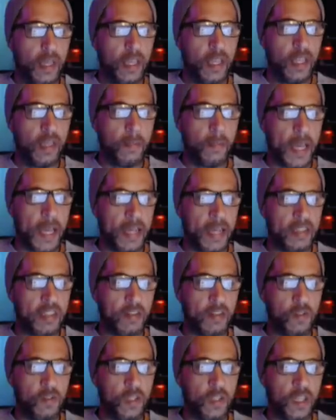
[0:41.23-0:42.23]
In the past
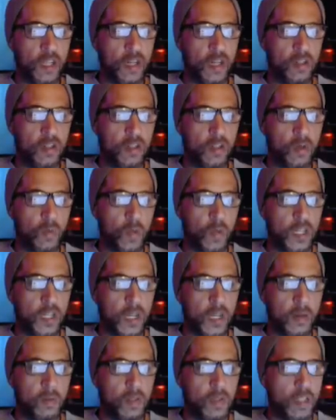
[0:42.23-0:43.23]
several years in which
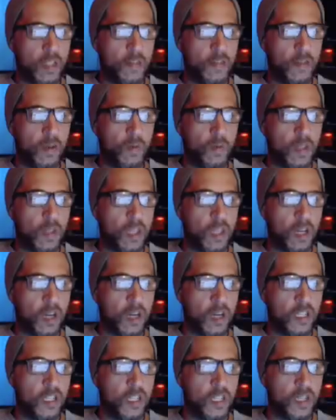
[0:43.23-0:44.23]
I was living with
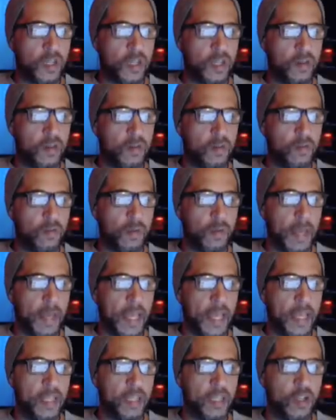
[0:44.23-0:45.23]
her, she
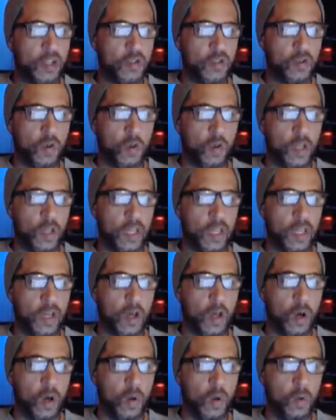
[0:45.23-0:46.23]
remained
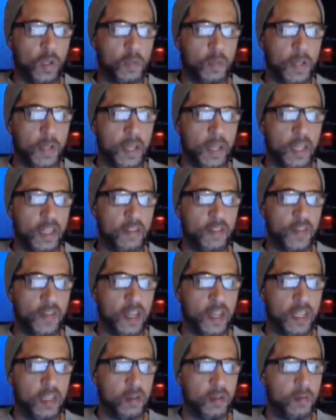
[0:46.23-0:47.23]
controlling, always playing the
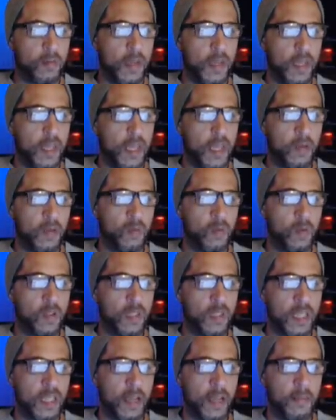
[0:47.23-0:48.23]
victim, and
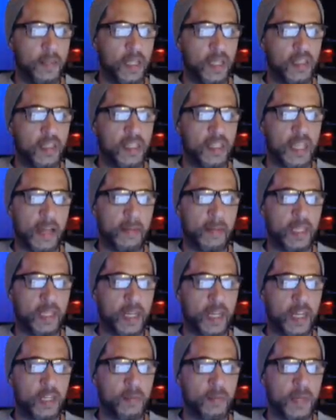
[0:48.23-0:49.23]
was attempting to
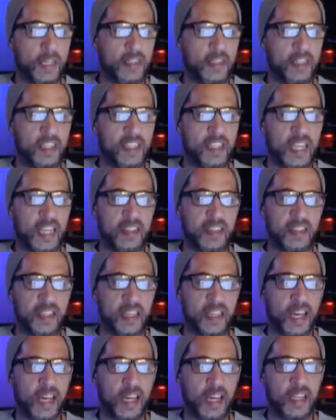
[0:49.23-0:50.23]
sabotage my success
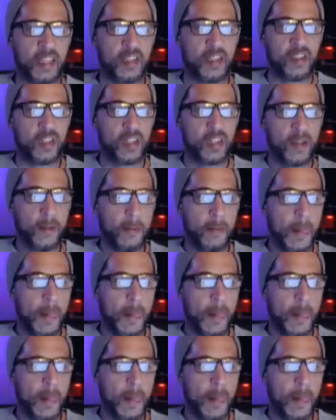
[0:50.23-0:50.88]
in college